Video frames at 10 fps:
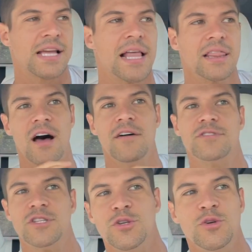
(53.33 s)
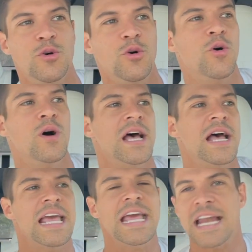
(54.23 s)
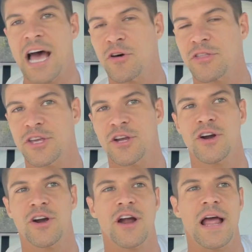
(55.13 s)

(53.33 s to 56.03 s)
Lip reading: I love to eat healthier